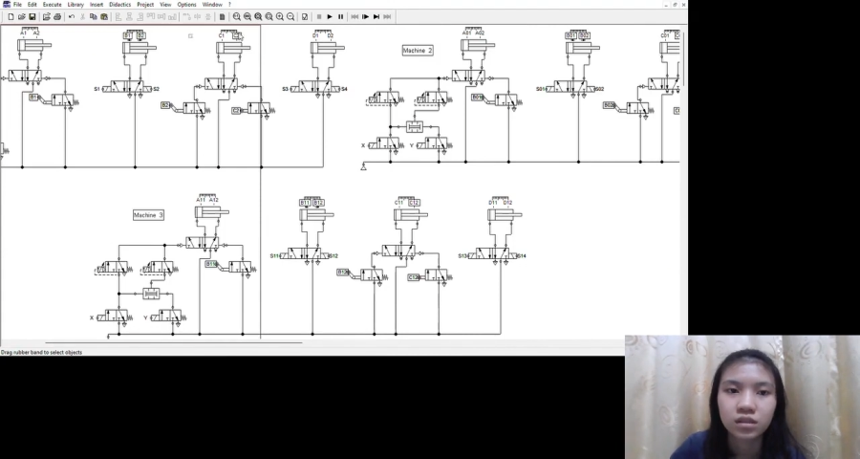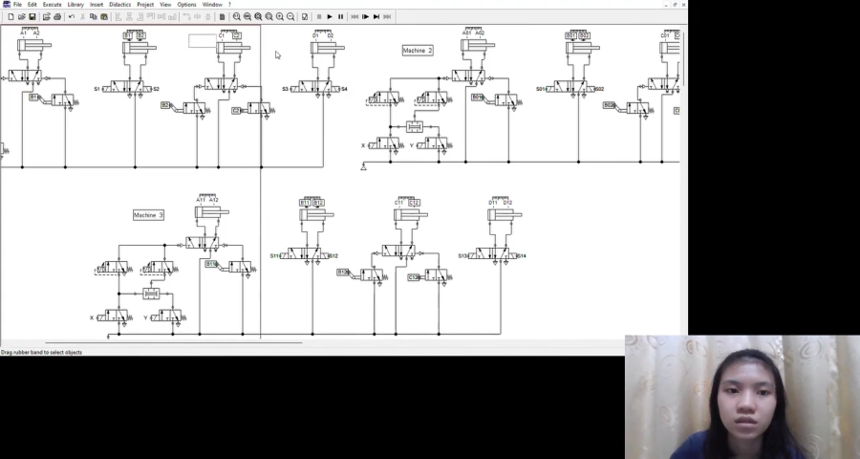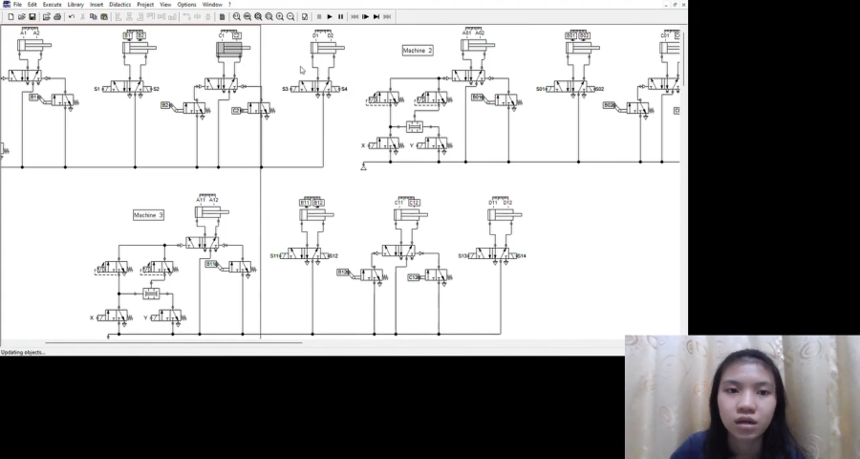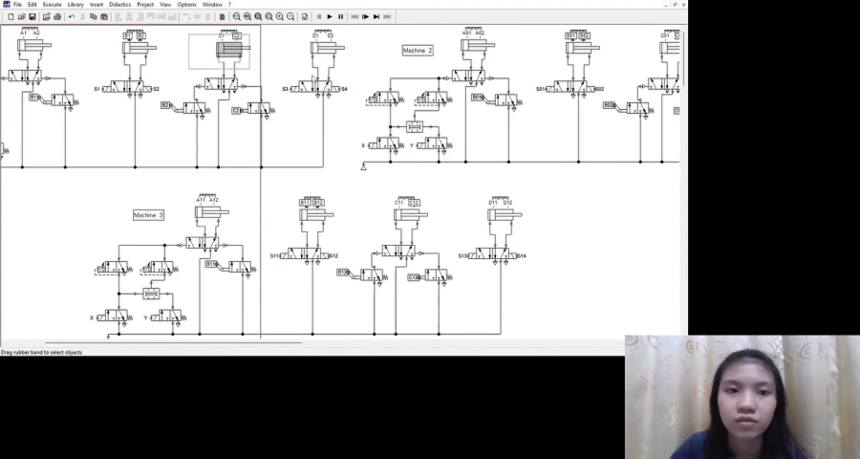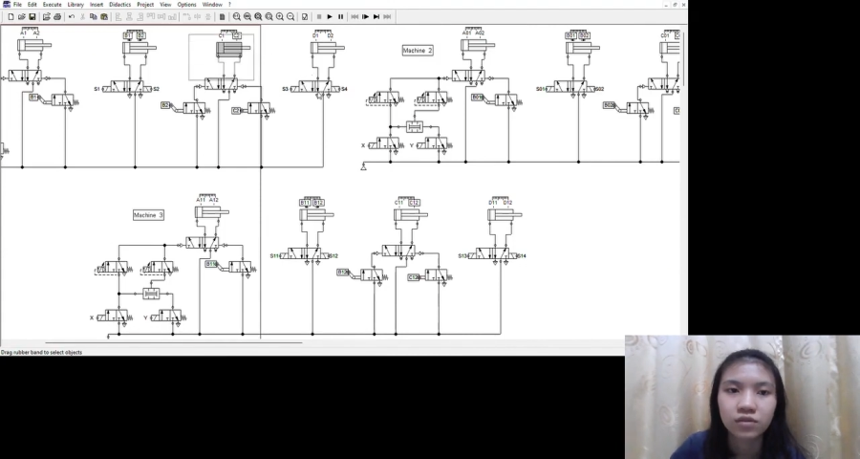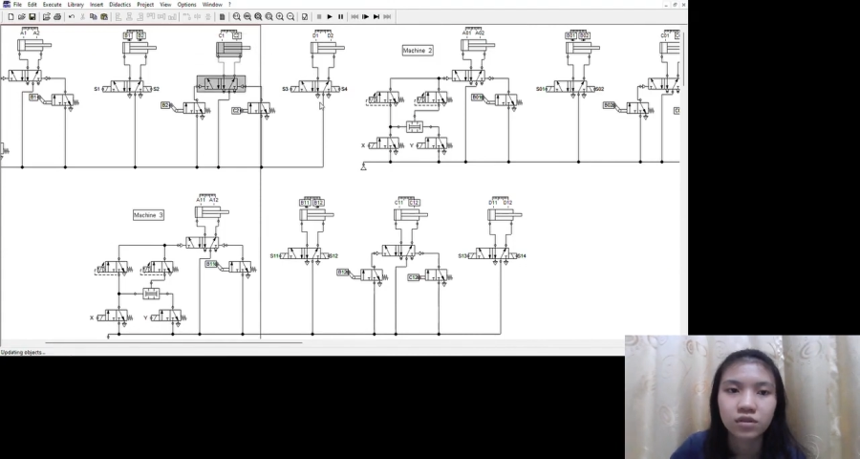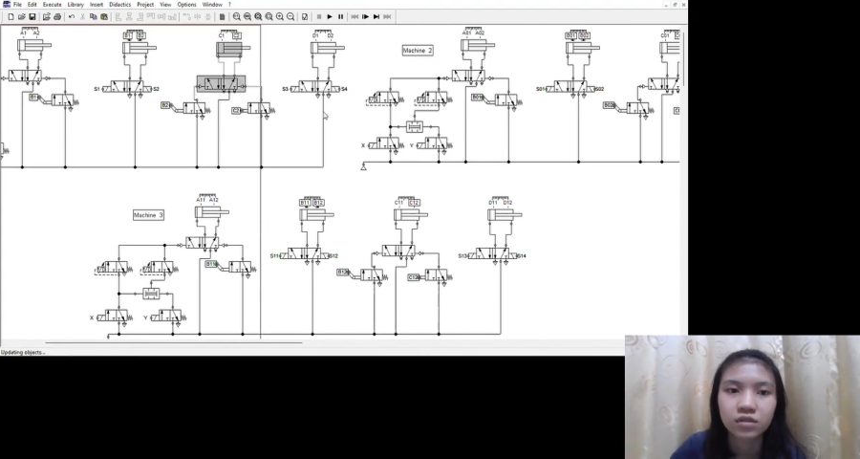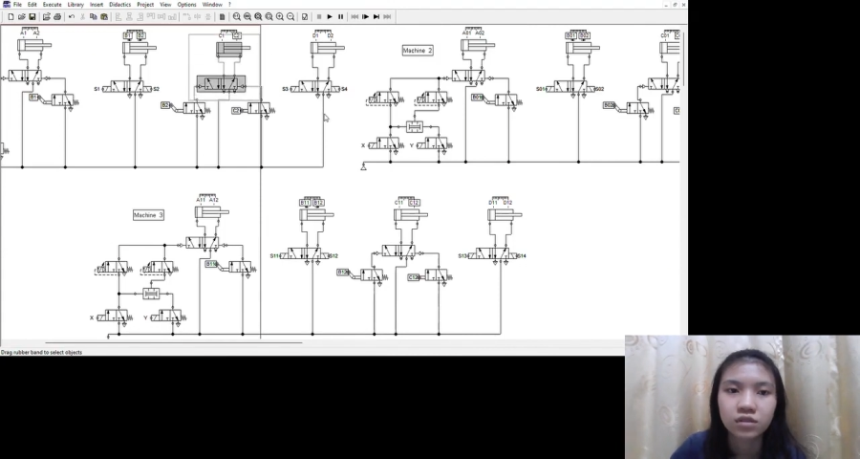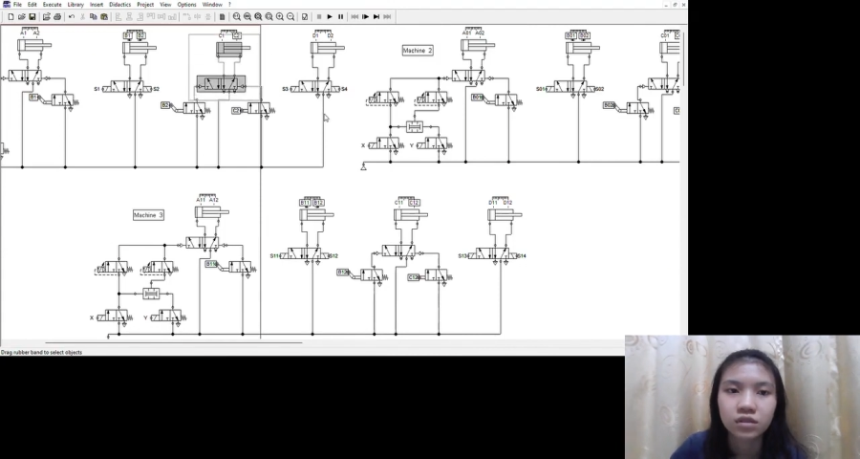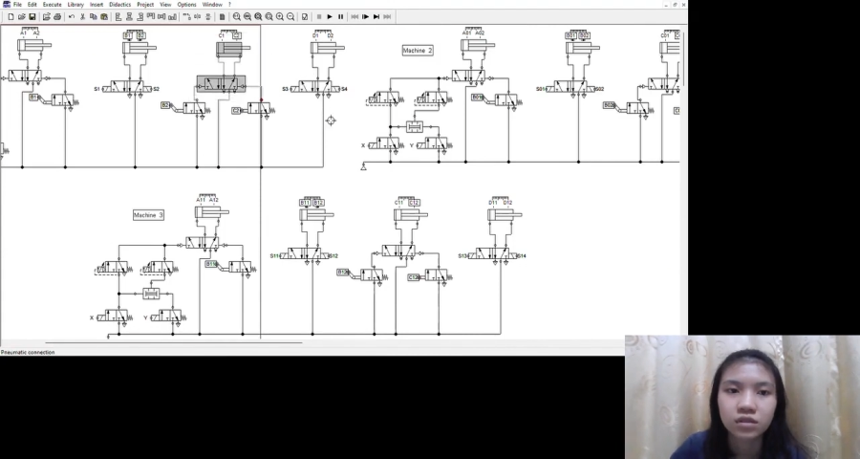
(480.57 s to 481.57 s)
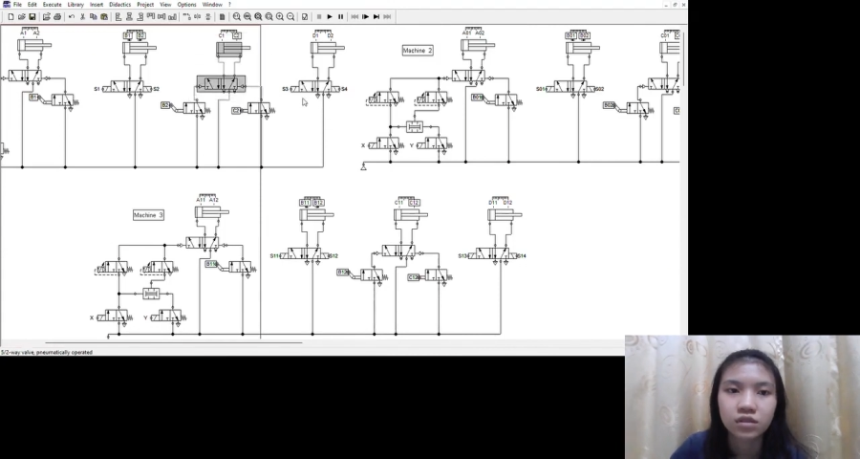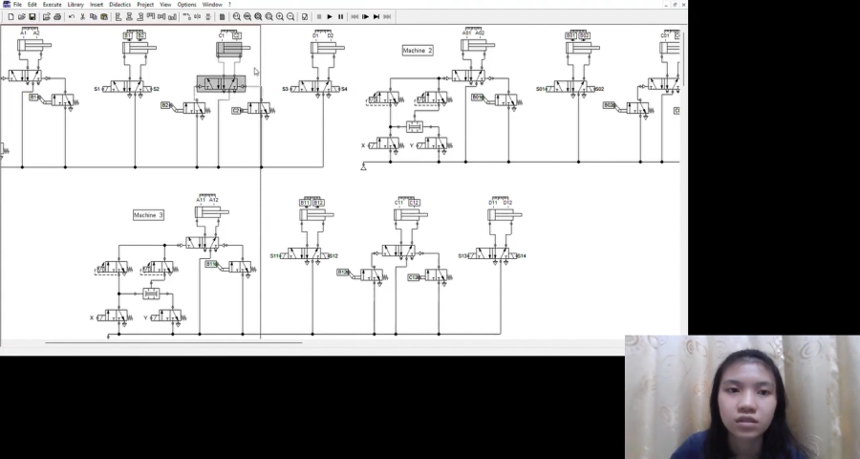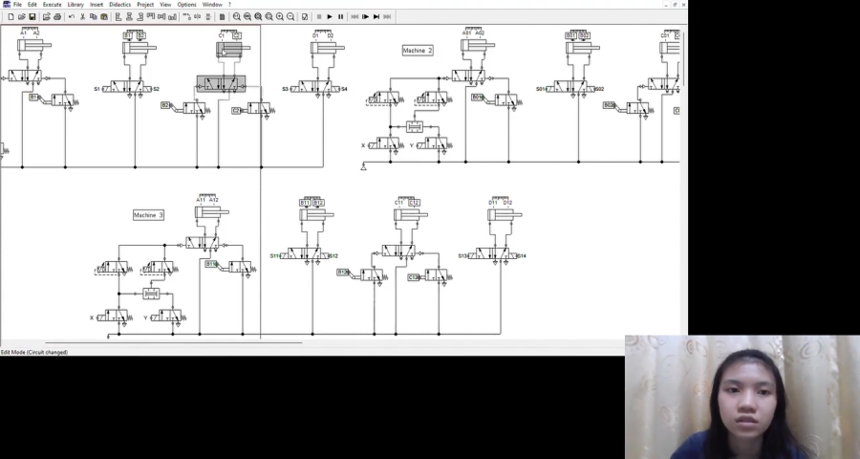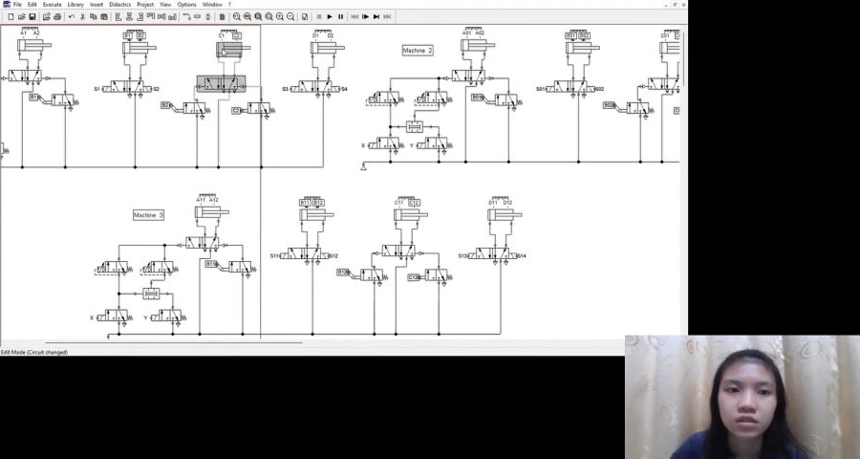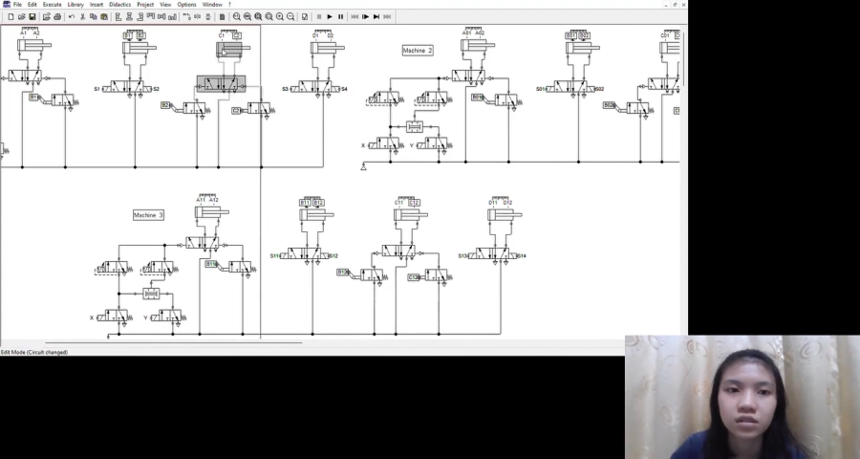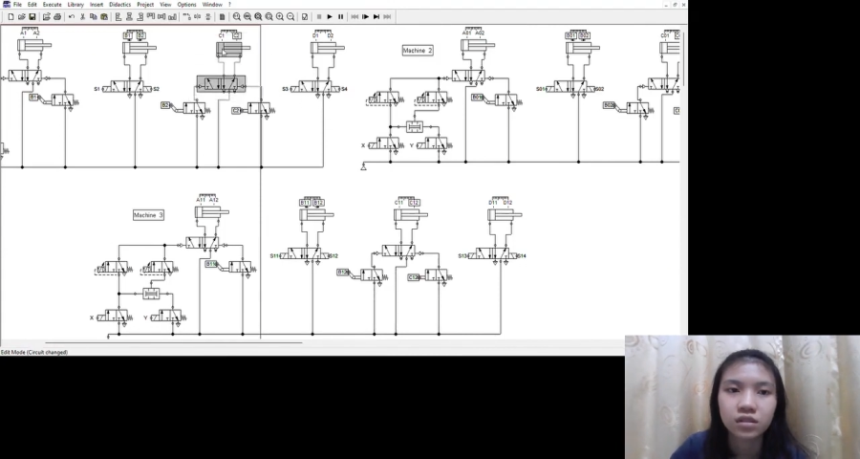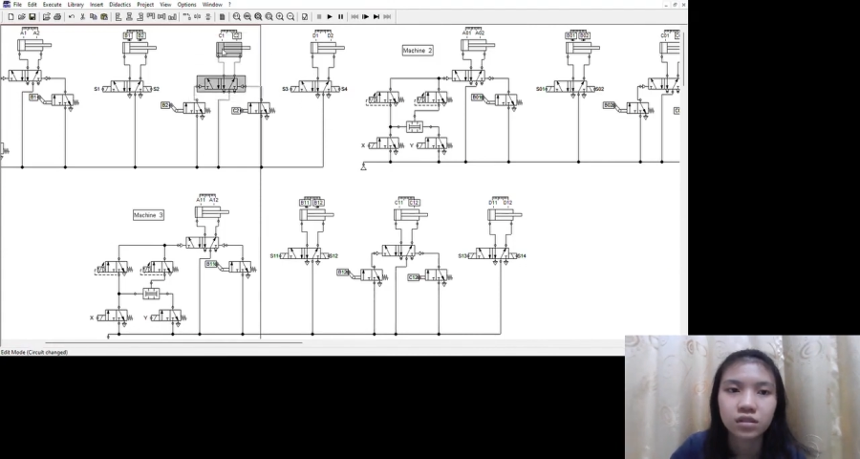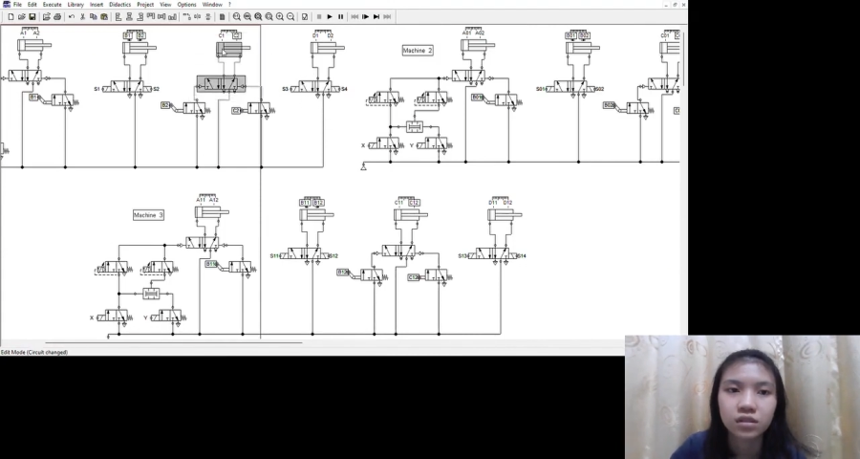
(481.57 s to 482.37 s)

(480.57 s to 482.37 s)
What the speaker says: after cylinder C